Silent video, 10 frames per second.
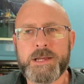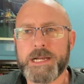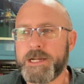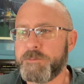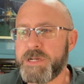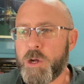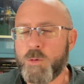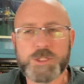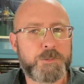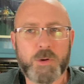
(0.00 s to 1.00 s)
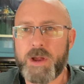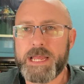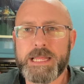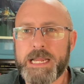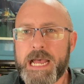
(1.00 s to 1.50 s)
uh, we always
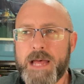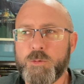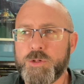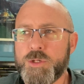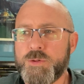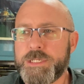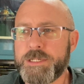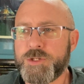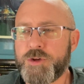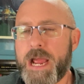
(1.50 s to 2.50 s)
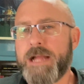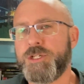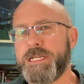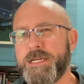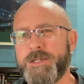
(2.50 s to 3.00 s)
pray that God will use these
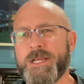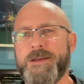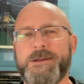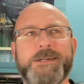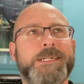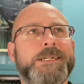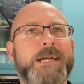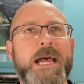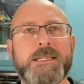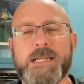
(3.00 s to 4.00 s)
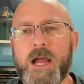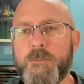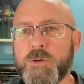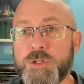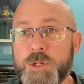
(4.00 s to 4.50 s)
tragedies uh, as an
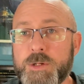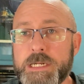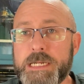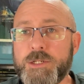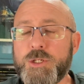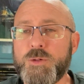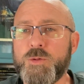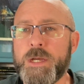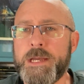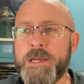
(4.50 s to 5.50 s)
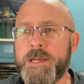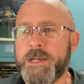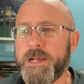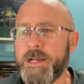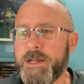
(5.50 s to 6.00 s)
opportunity to
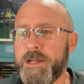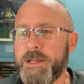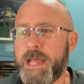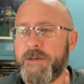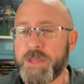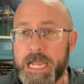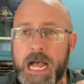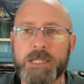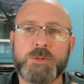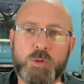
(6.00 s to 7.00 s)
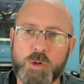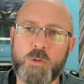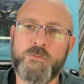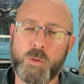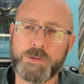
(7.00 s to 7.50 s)
uh, have the gospel
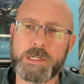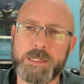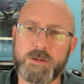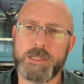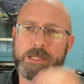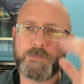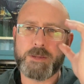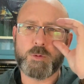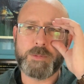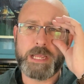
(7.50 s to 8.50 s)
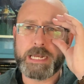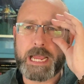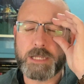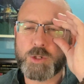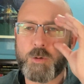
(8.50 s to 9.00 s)
go forth clearly. People begin to
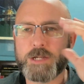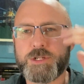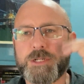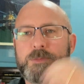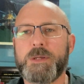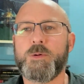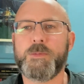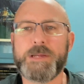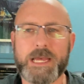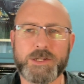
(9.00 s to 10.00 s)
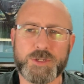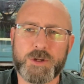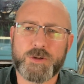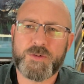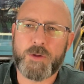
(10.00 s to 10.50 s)
ask questions. People begin to
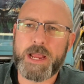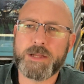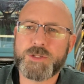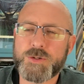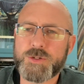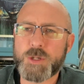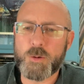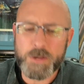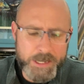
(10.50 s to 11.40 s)
search for answers. So